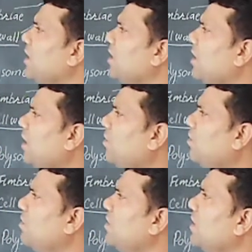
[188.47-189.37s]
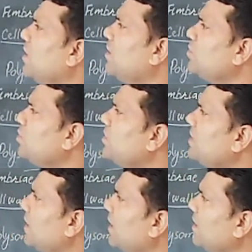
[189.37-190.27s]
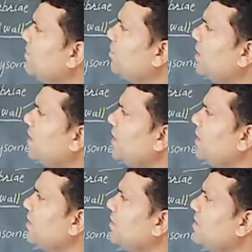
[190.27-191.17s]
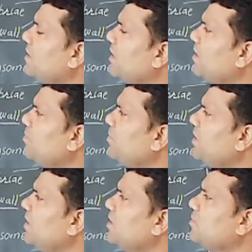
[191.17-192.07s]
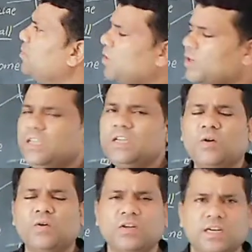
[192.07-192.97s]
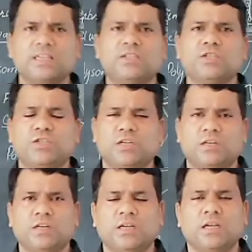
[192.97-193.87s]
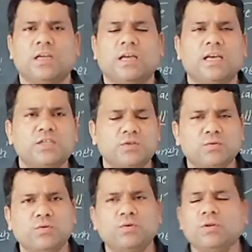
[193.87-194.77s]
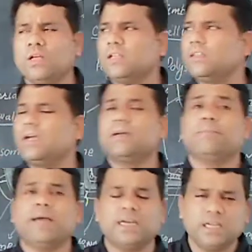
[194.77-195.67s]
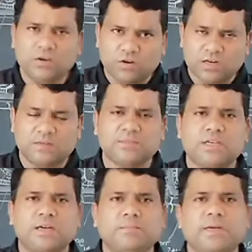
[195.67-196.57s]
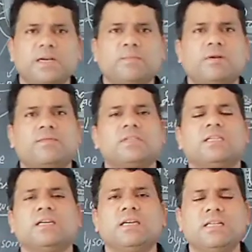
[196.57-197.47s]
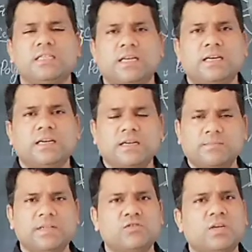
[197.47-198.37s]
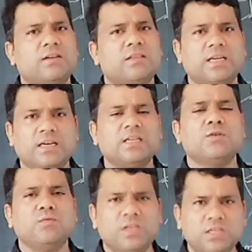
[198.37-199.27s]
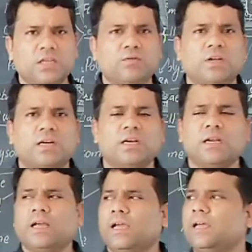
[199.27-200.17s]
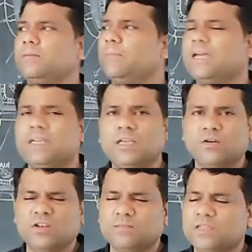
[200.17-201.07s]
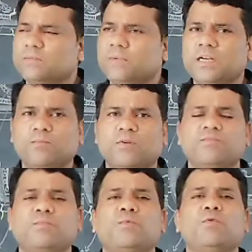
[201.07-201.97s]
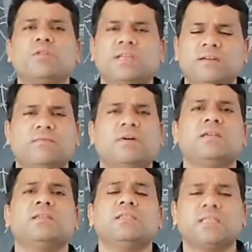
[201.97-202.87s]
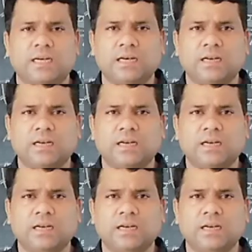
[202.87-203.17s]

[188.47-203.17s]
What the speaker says: Now comes to the second point. The second point is body organization. As you know that many organisms are made up of a single cell, it means that they are unicellular, and many organisms is made up of more than one cell.